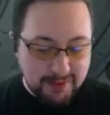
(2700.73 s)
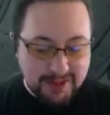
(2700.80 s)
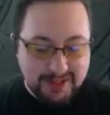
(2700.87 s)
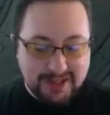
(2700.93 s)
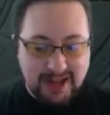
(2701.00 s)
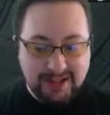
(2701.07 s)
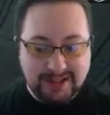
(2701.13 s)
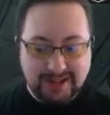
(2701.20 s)
for
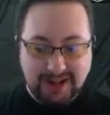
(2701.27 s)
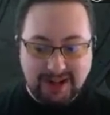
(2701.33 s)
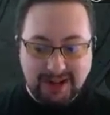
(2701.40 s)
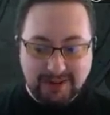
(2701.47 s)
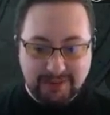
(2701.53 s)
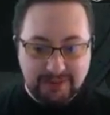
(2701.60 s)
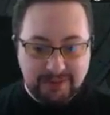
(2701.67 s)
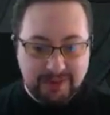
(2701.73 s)
Escanta.
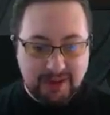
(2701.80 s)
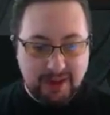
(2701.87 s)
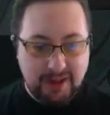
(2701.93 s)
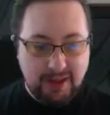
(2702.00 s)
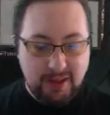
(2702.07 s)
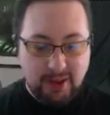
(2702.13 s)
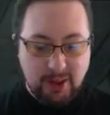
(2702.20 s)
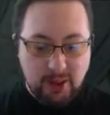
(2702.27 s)

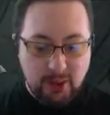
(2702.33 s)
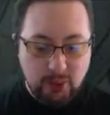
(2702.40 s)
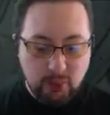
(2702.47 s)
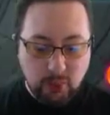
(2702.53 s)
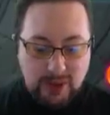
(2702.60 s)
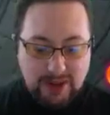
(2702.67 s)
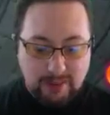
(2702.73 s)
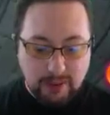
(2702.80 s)

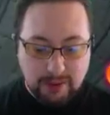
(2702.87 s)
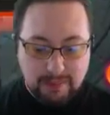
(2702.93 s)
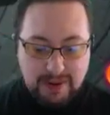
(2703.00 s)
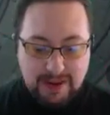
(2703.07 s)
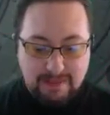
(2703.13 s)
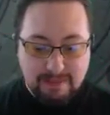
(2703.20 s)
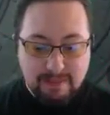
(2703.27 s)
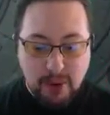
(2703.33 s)
We will
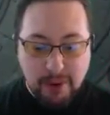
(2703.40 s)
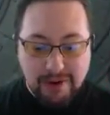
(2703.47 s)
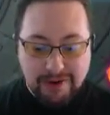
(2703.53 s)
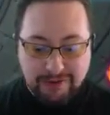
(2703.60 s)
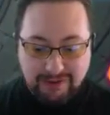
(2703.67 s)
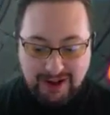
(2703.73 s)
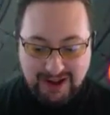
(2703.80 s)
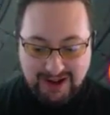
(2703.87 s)
be
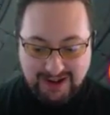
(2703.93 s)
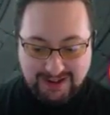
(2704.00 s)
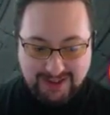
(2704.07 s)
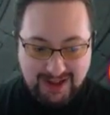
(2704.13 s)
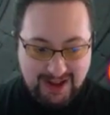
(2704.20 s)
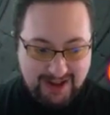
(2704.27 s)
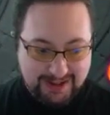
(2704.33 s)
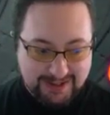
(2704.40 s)
mortifying
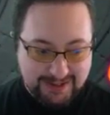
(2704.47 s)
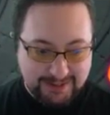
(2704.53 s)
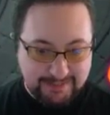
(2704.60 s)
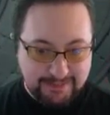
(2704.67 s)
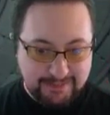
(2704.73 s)
that.